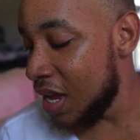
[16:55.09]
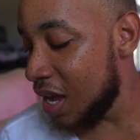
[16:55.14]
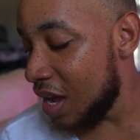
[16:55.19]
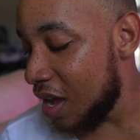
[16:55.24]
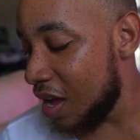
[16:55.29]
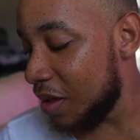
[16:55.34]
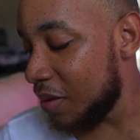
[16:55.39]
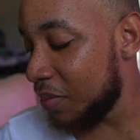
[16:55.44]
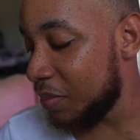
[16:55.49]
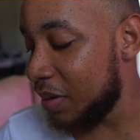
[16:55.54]

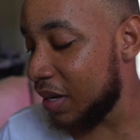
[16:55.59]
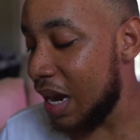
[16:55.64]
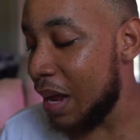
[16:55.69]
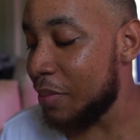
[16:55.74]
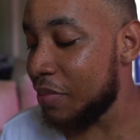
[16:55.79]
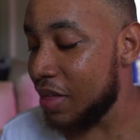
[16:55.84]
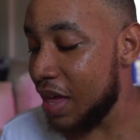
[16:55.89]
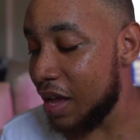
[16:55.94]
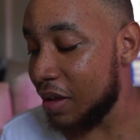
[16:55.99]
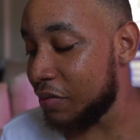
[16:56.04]
But
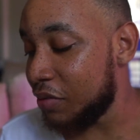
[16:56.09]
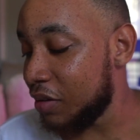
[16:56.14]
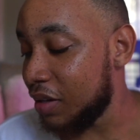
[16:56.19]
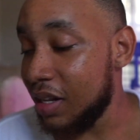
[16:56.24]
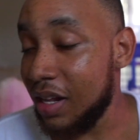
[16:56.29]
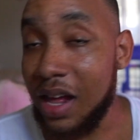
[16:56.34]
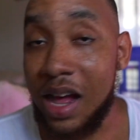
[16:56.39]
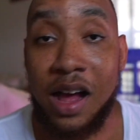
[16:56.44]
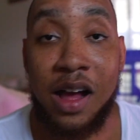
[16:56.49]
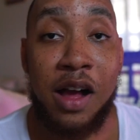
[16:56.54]
I'm
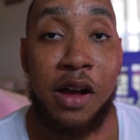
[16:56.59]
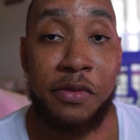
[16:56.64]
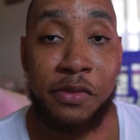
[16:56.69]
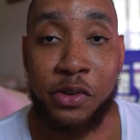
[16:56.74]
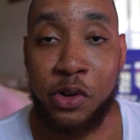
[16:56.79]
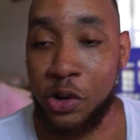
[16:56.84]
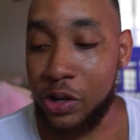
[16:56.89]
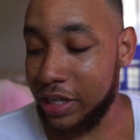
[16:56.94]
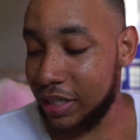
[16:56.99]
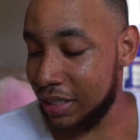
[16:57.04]
thankful, of
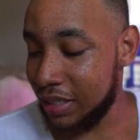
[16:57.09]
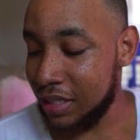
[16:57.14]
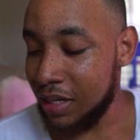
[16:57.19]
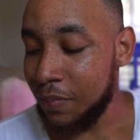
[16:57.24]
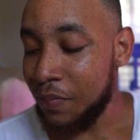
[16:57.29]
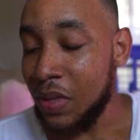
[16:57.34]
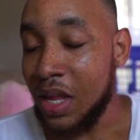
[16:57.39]
course.